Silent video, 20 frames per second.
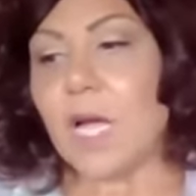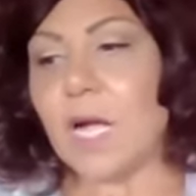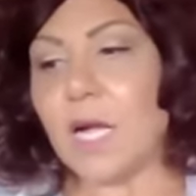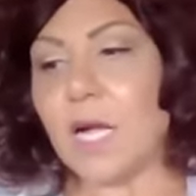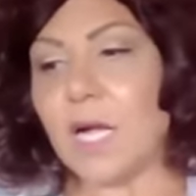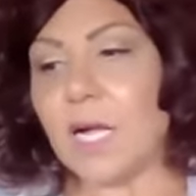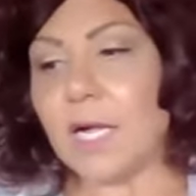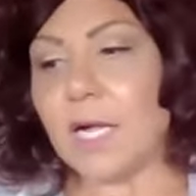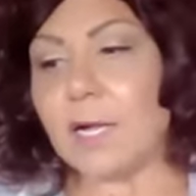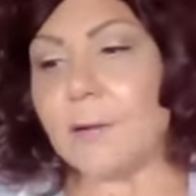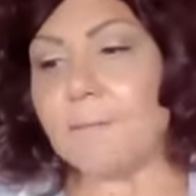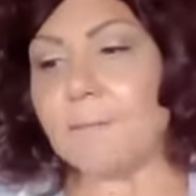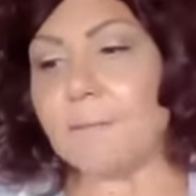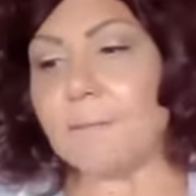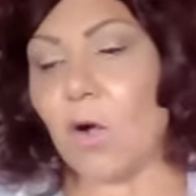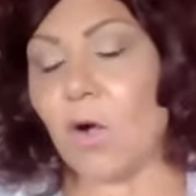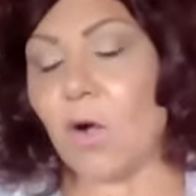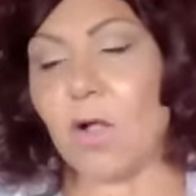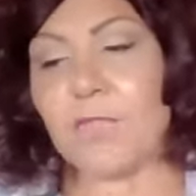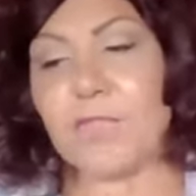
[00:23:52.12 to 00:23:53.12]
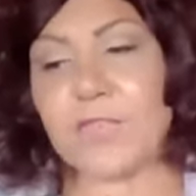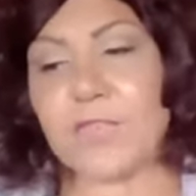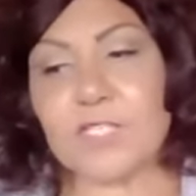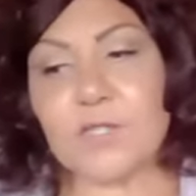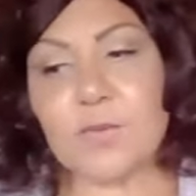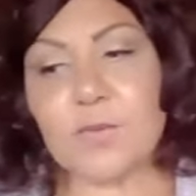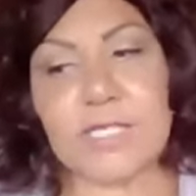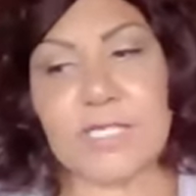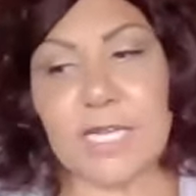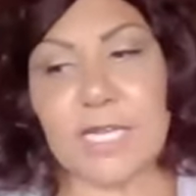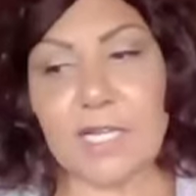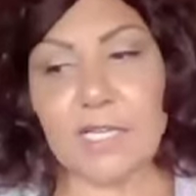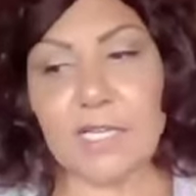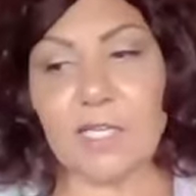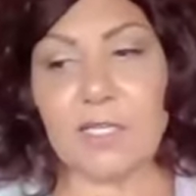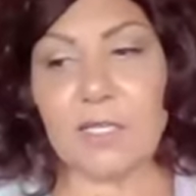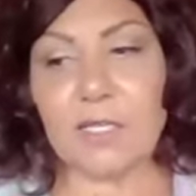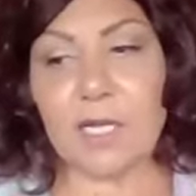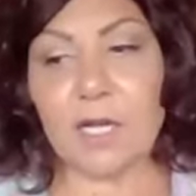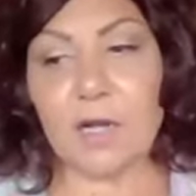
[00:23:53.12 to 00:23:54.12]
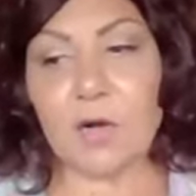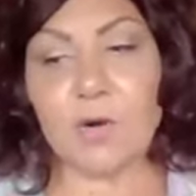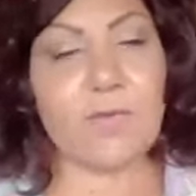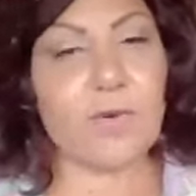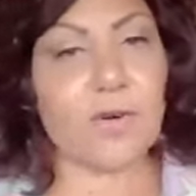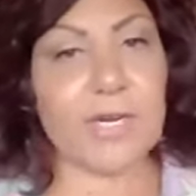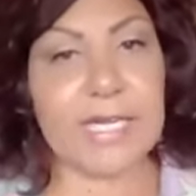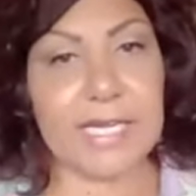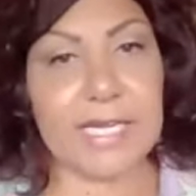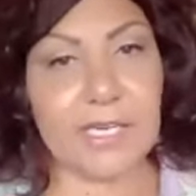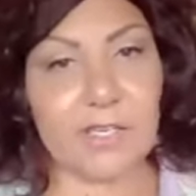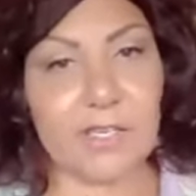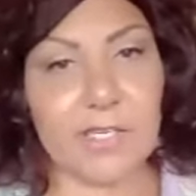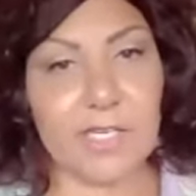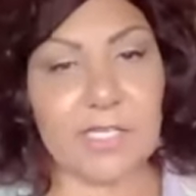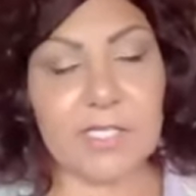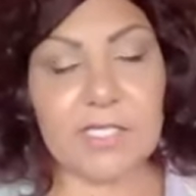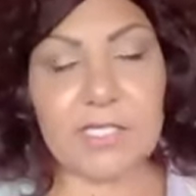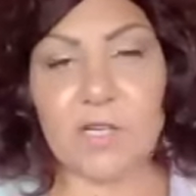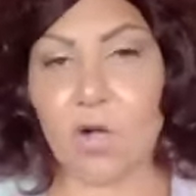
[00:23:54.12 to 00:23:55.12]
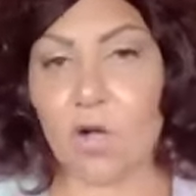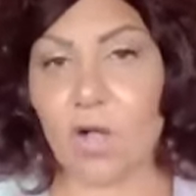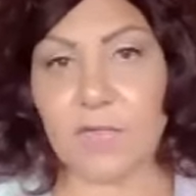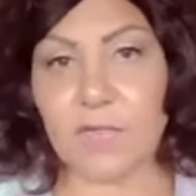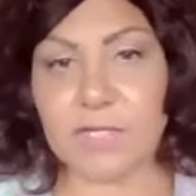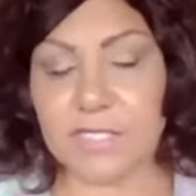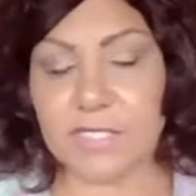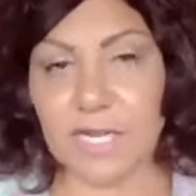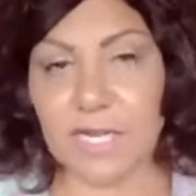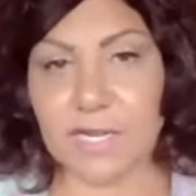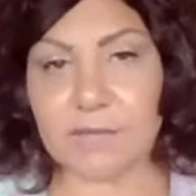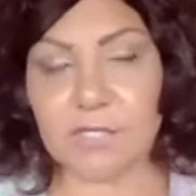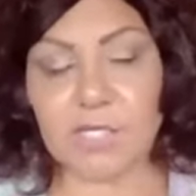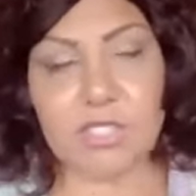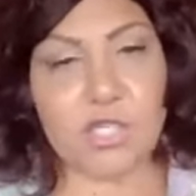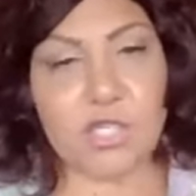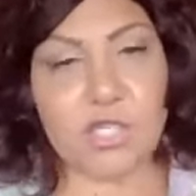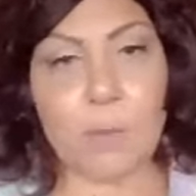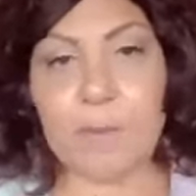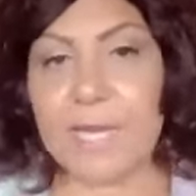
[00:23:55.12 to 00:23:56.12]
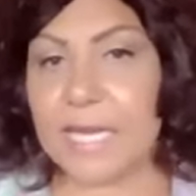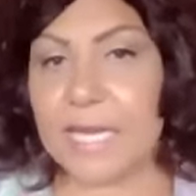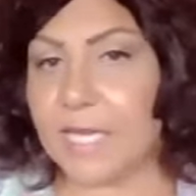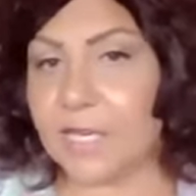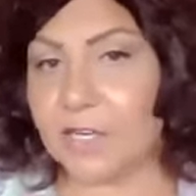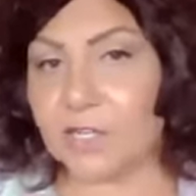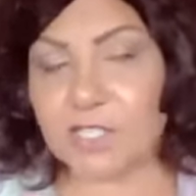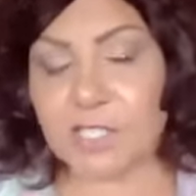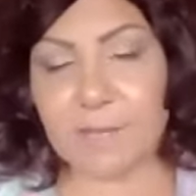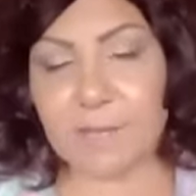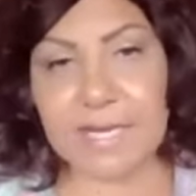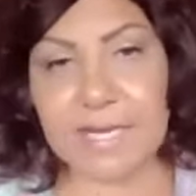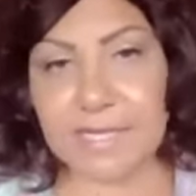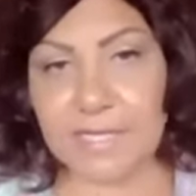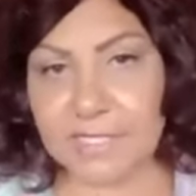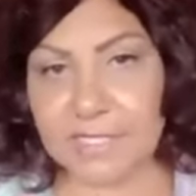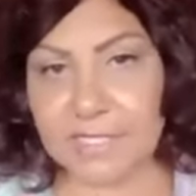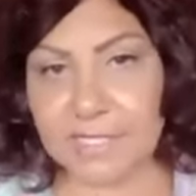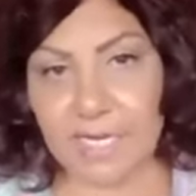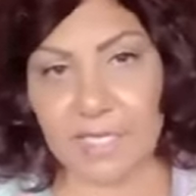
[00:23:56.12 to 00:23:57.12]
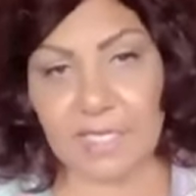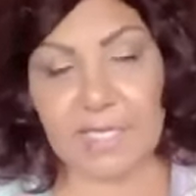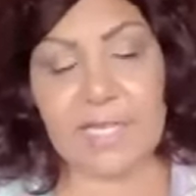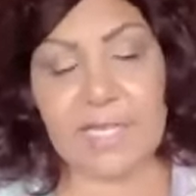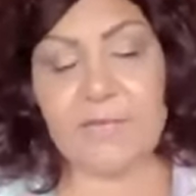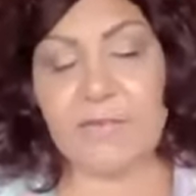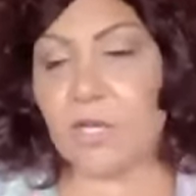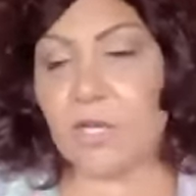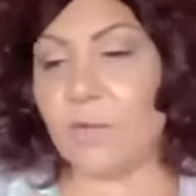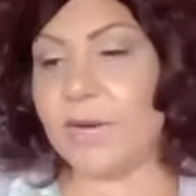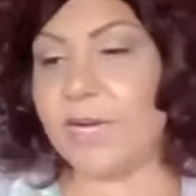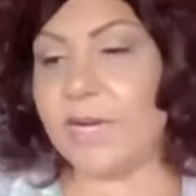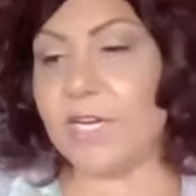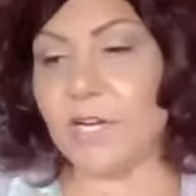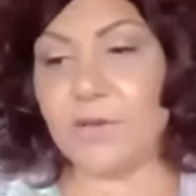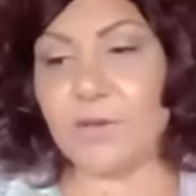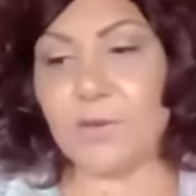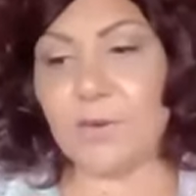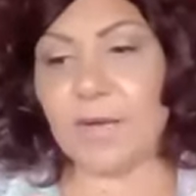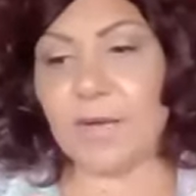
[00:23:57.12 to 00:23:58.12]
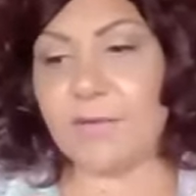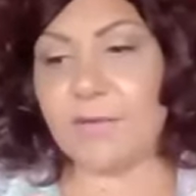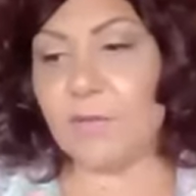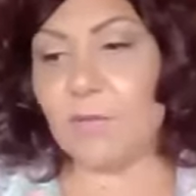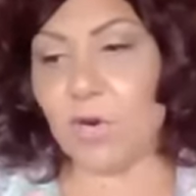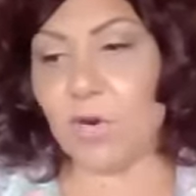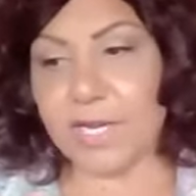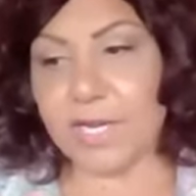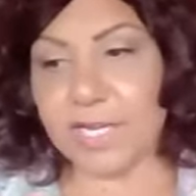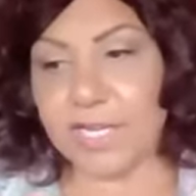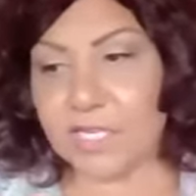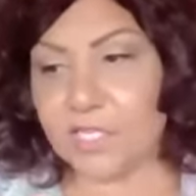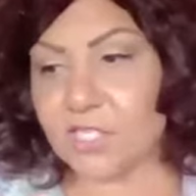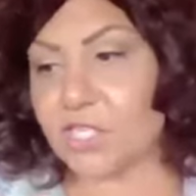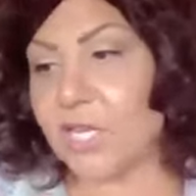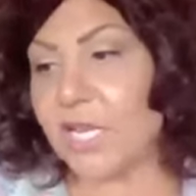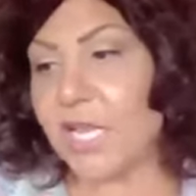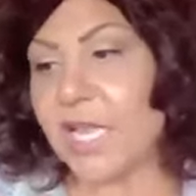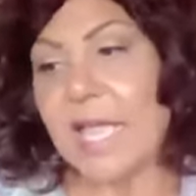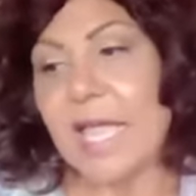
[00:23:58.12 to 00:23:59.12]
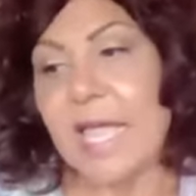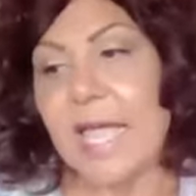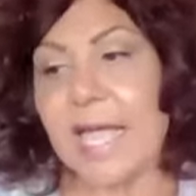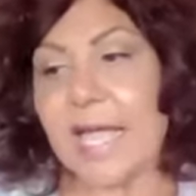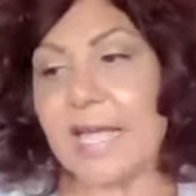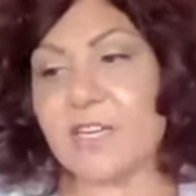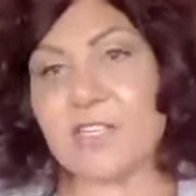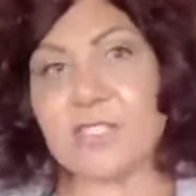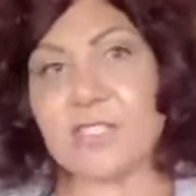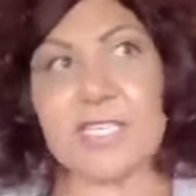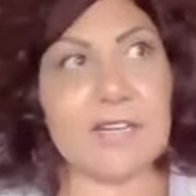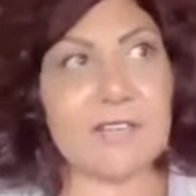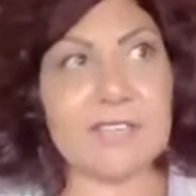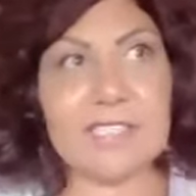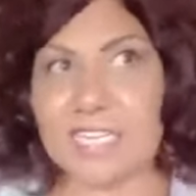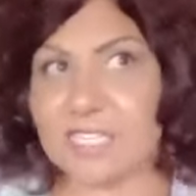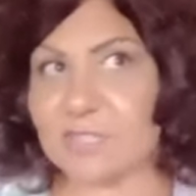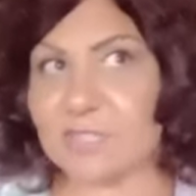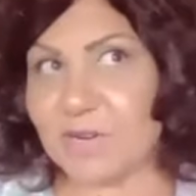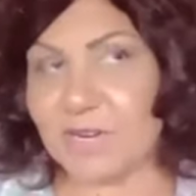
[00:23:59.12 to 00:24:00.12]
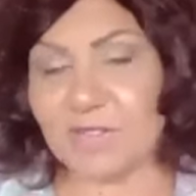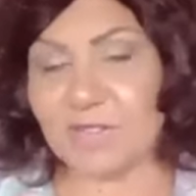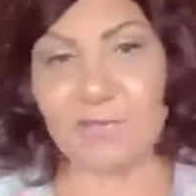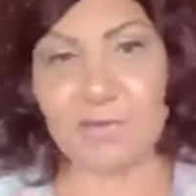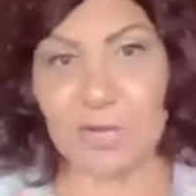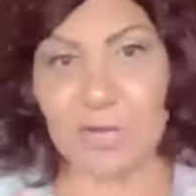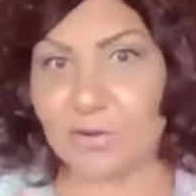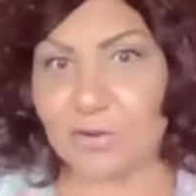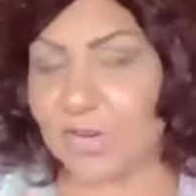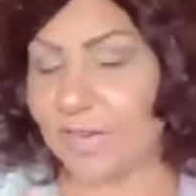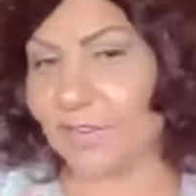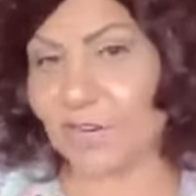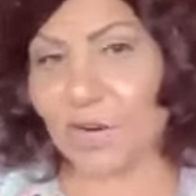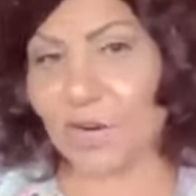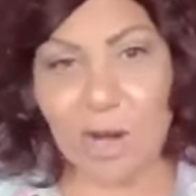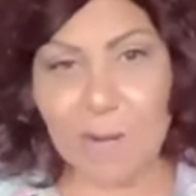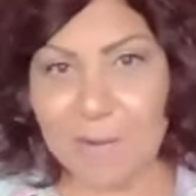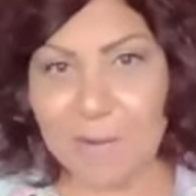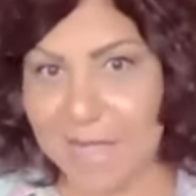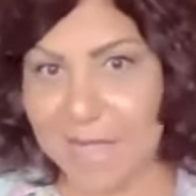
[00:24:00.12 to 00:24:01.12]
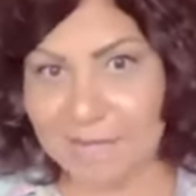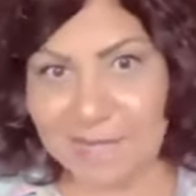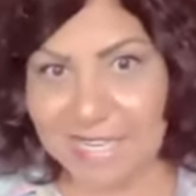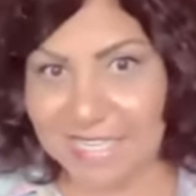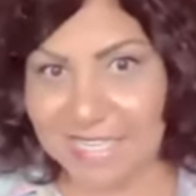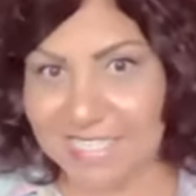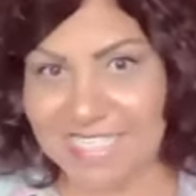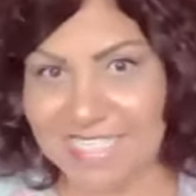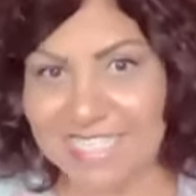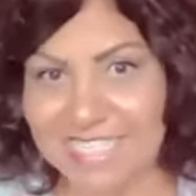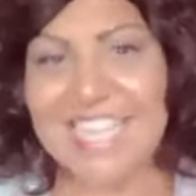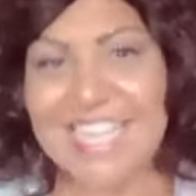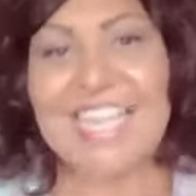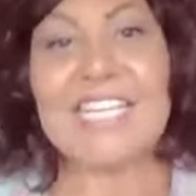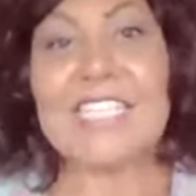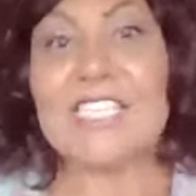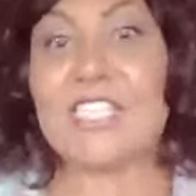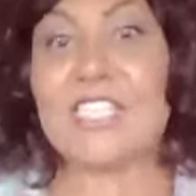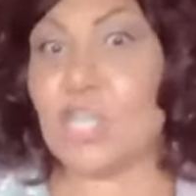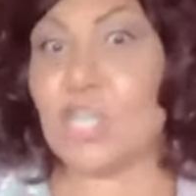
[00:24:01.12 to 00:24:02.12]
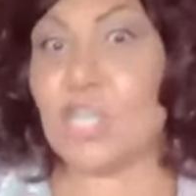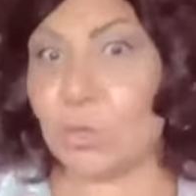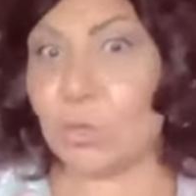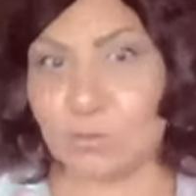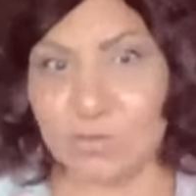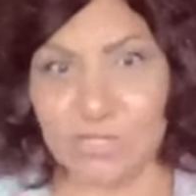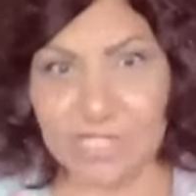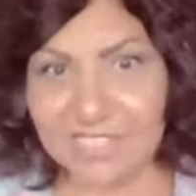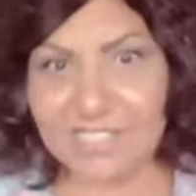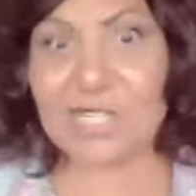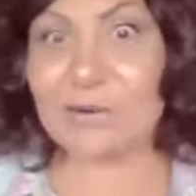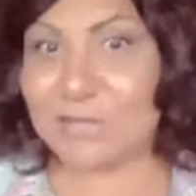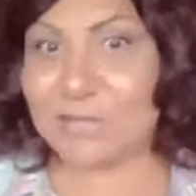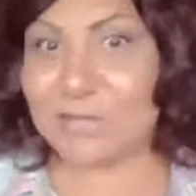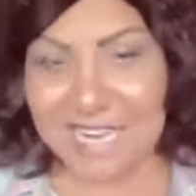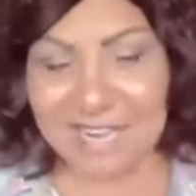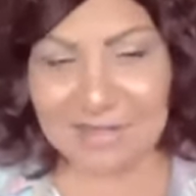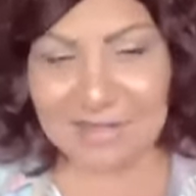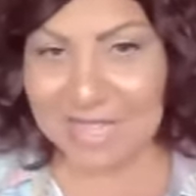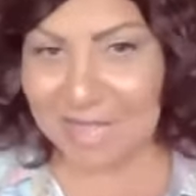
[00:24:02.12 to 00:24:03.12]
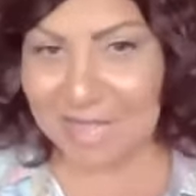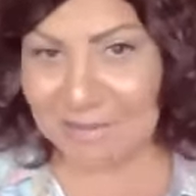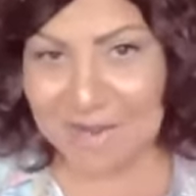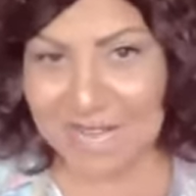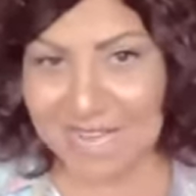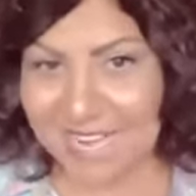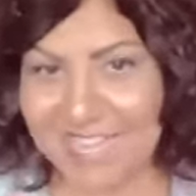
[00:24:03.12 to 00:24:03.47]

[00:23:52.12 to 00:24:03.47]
All this will sell over eagerness all the time. So don't be eager to make the sale. Even though I know you have a mortgage and you sound desperate on the phone, you have a car payment, don't sound that